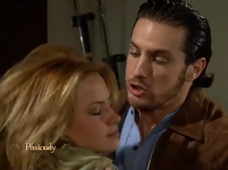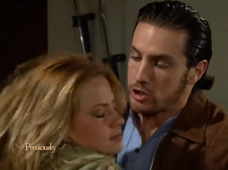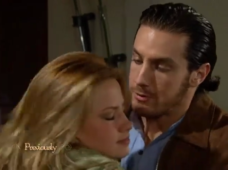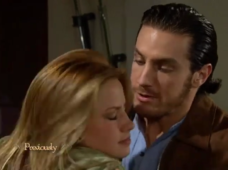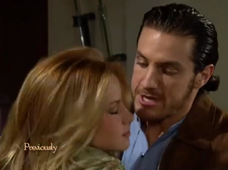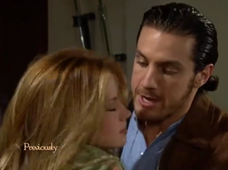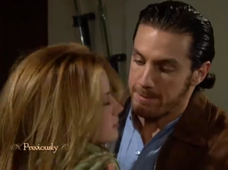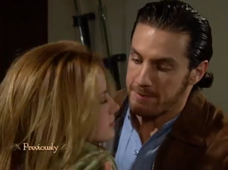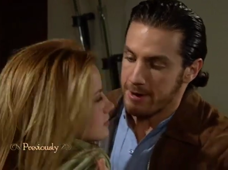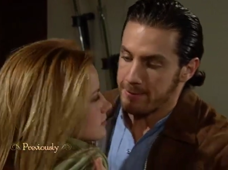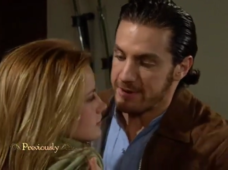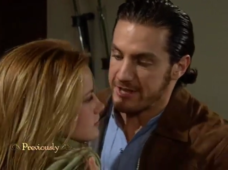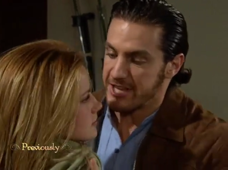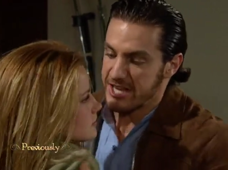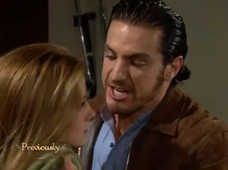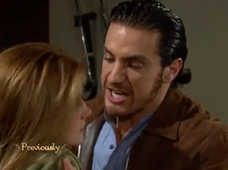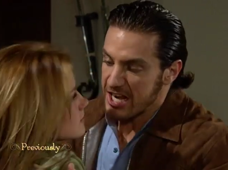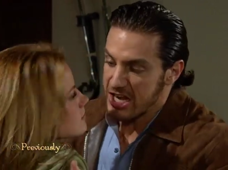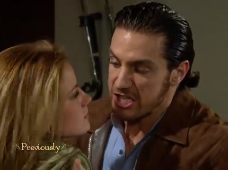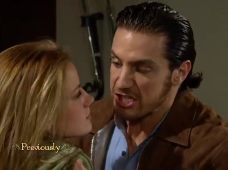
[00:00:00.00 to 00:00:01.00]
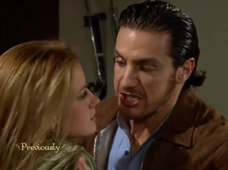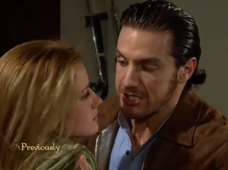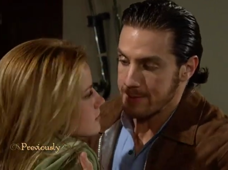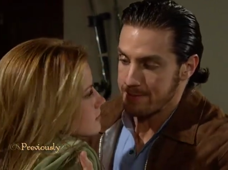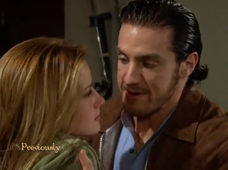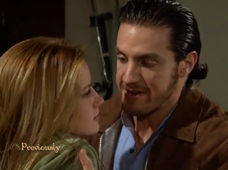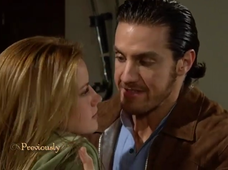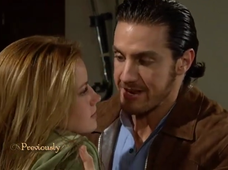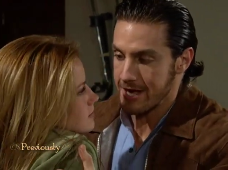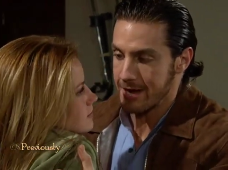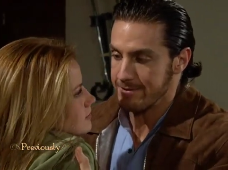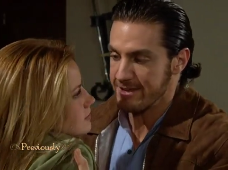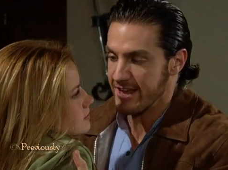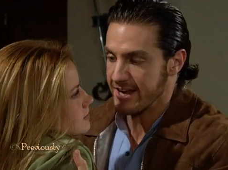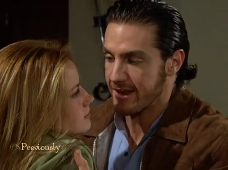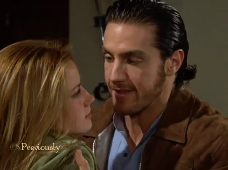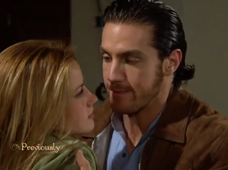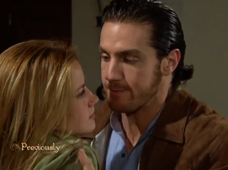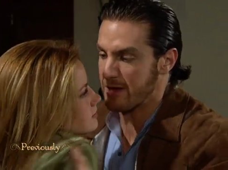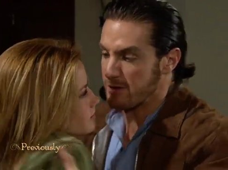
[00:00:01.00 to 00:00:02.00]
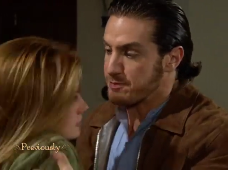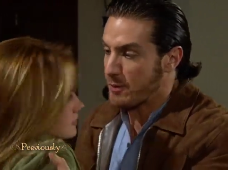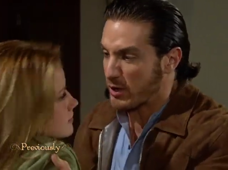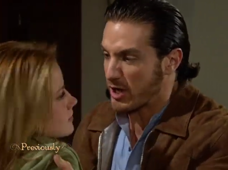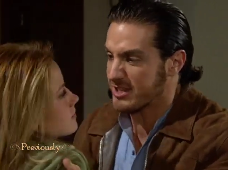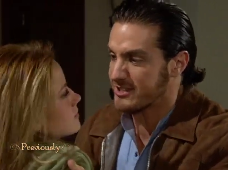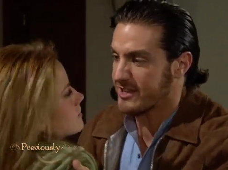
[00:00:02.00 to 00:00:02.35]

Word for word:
Speaker 1: I'm not going to let you ruin her life just because you feel like it.